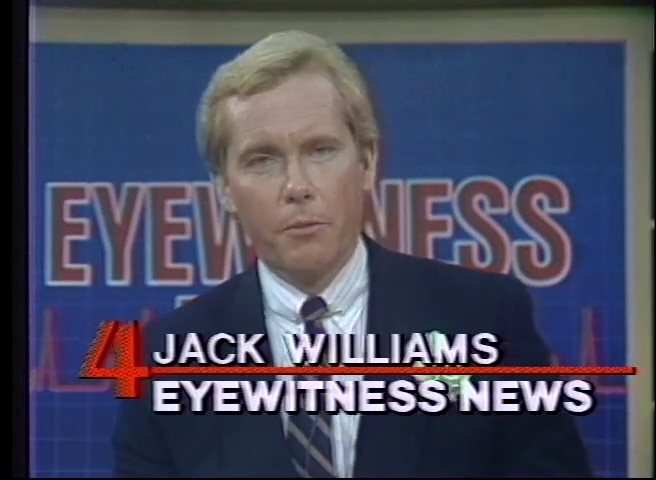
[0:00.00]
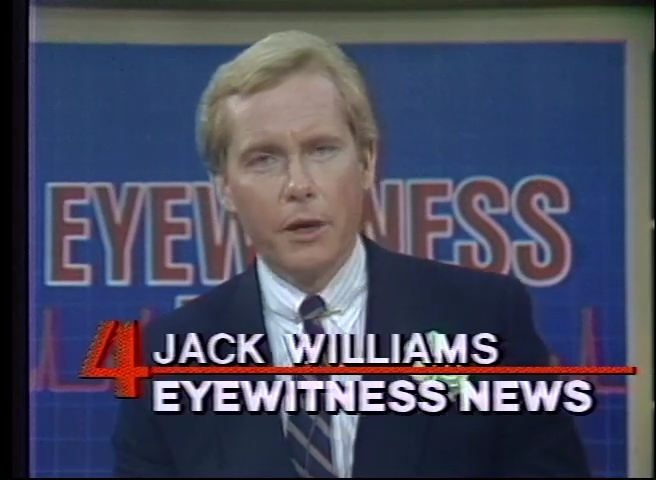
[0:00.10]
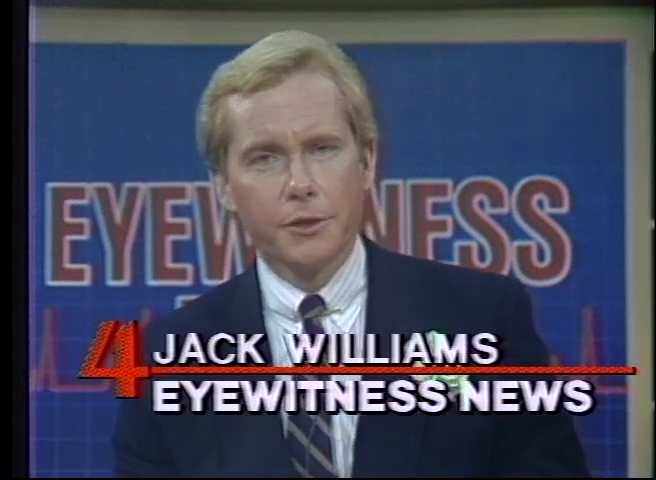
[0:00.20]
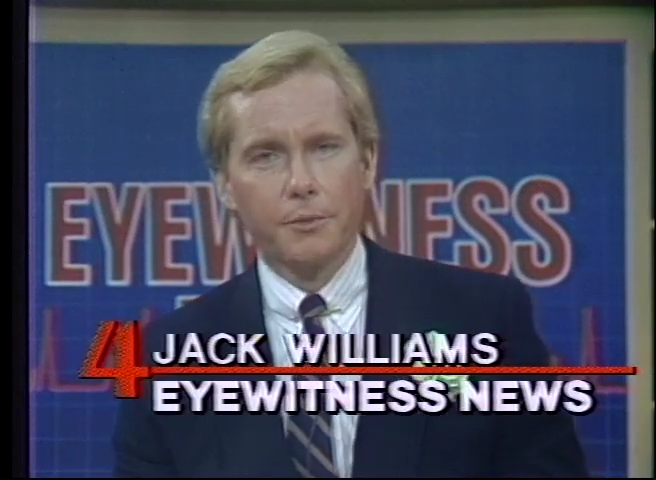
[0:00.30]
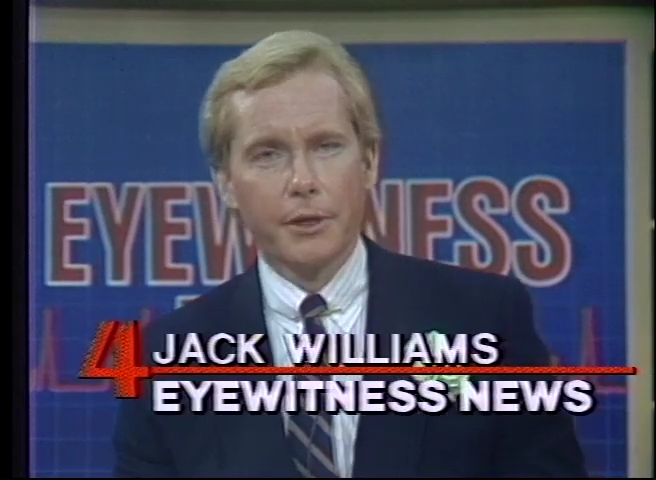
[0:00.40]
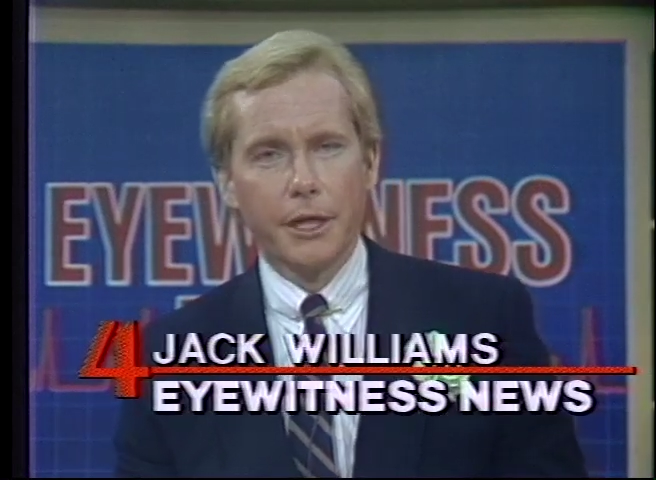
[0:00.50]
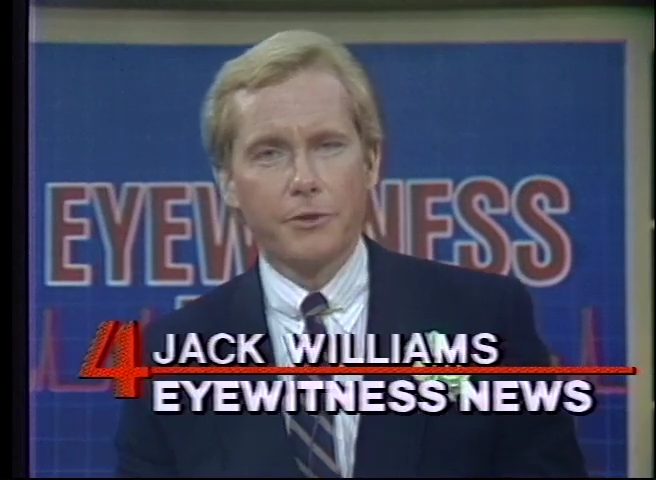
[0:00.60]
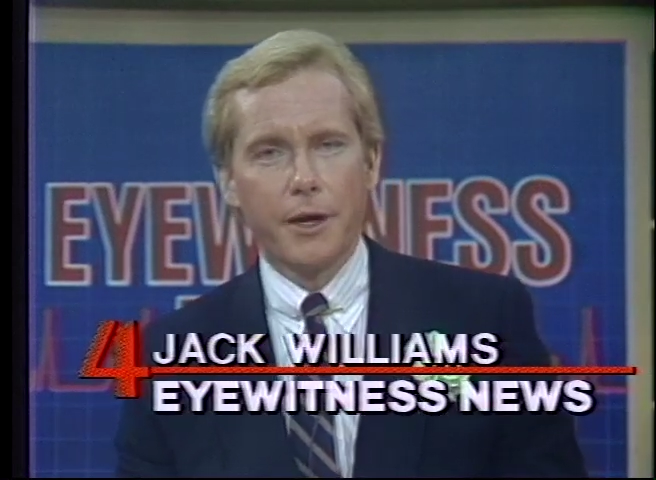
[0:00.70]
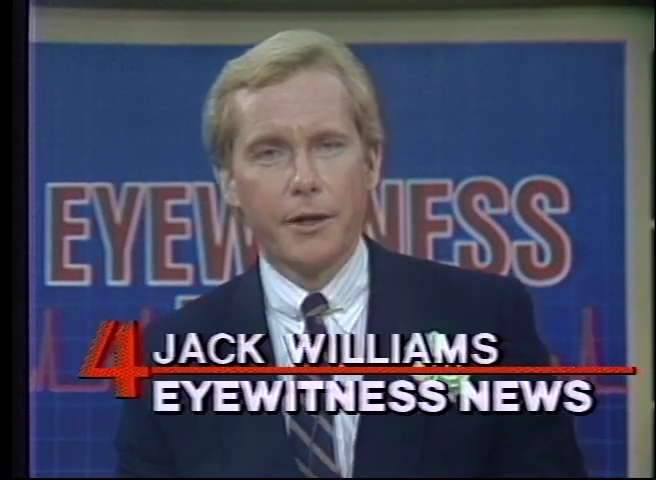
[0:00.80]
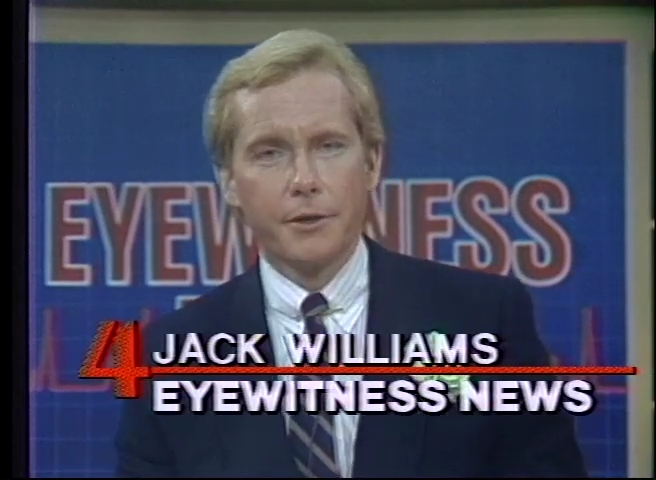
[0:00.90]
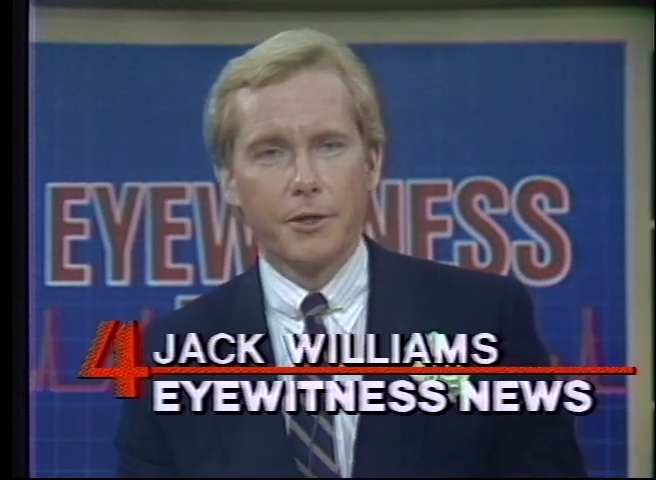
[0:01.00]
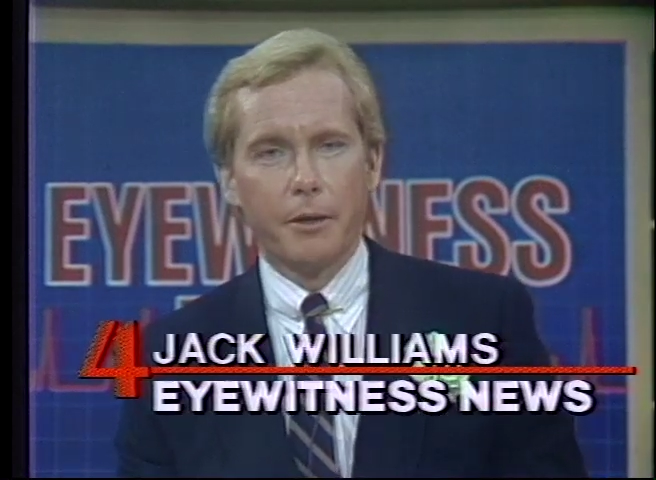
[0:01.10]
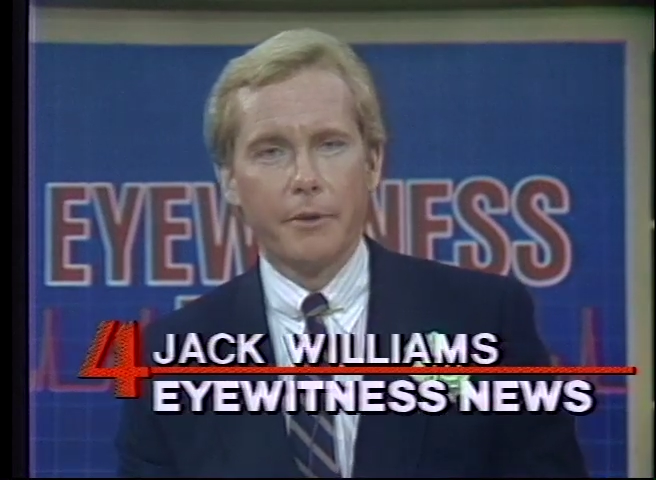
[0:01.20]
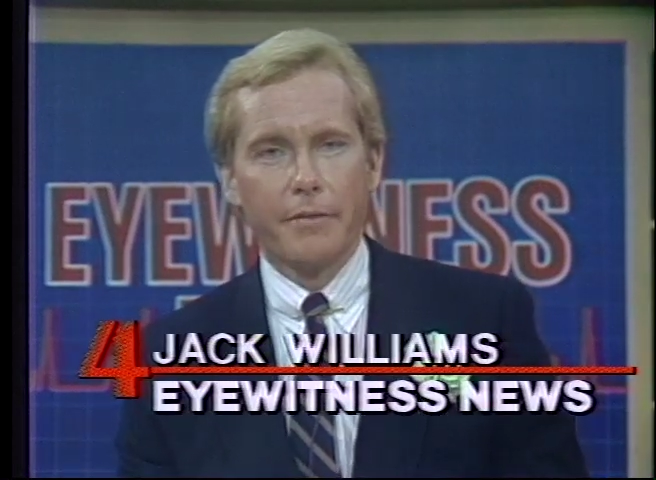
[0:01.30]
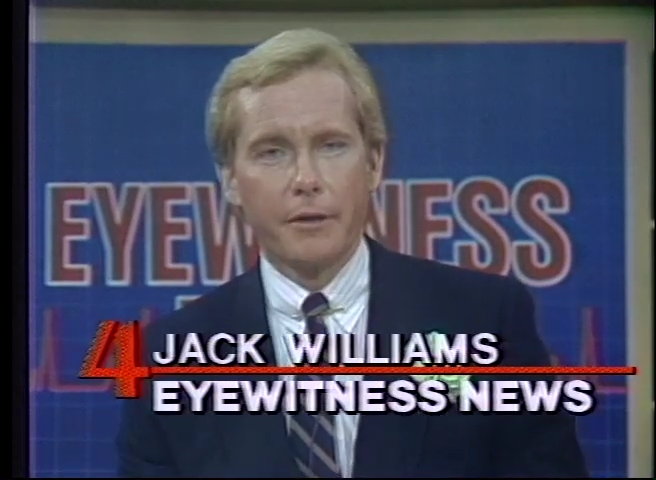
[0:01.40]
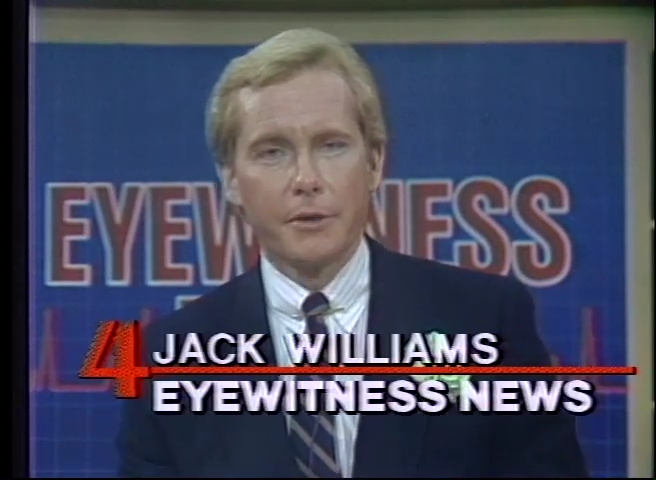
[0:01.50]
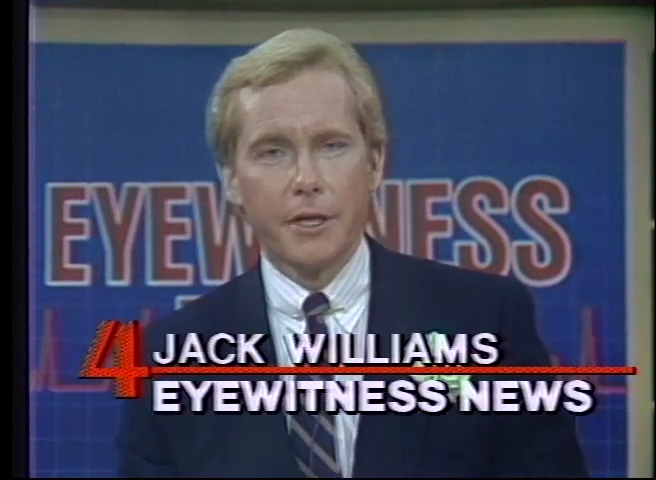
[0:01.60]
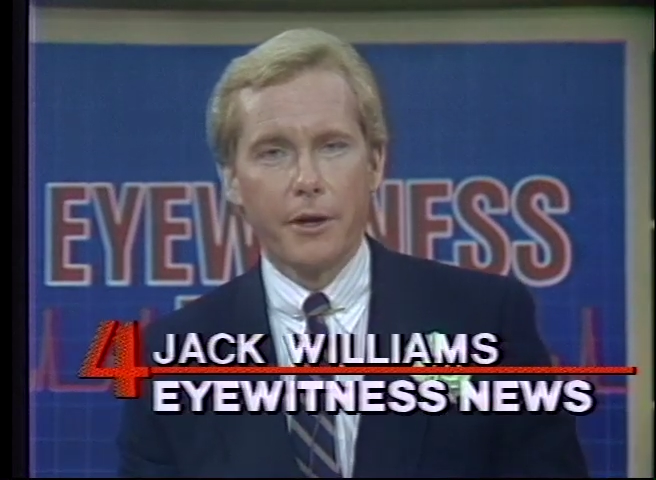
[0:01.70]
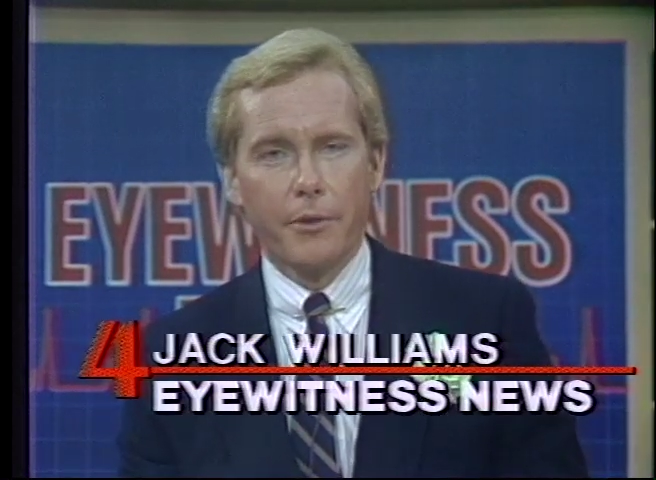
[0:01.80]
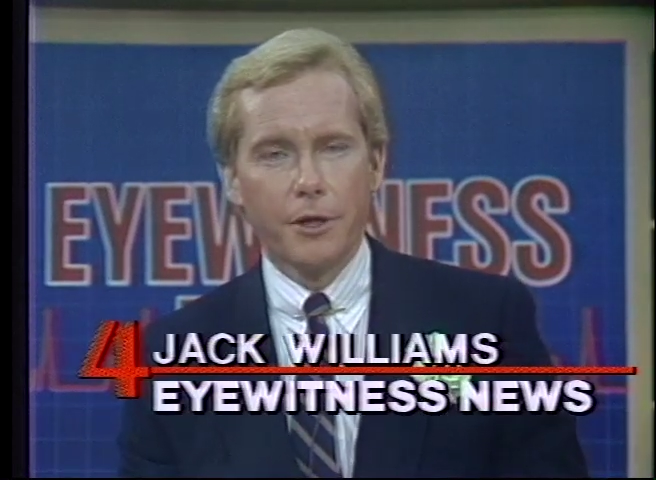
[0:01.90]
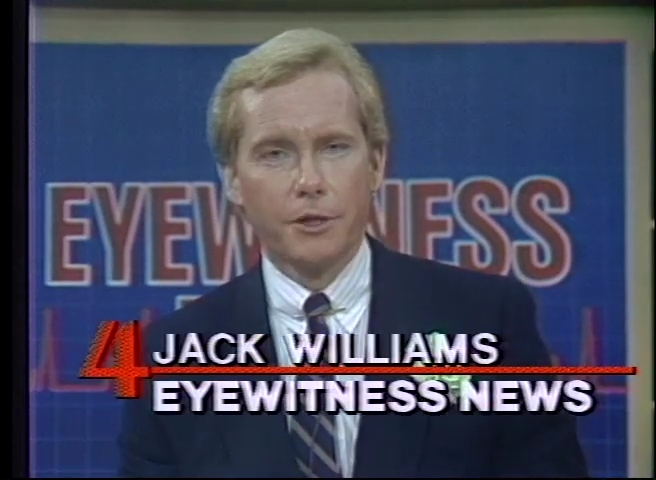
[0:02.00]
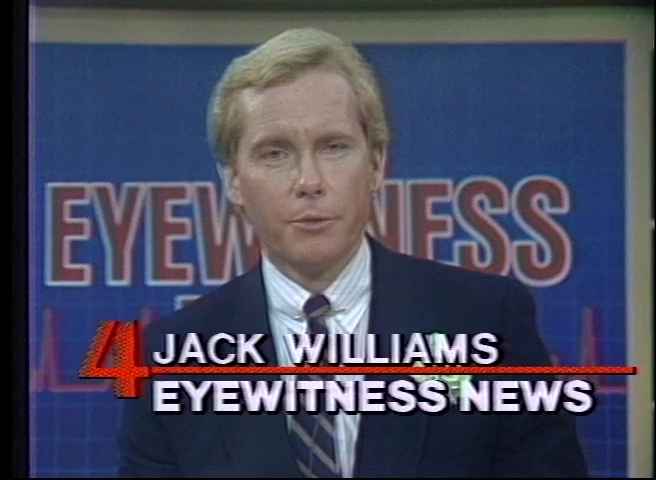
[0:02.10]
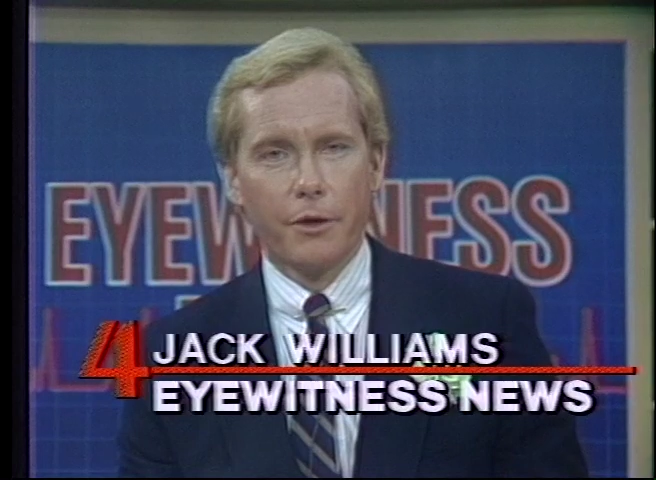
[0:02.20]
Boston police trying to determine if there was any racial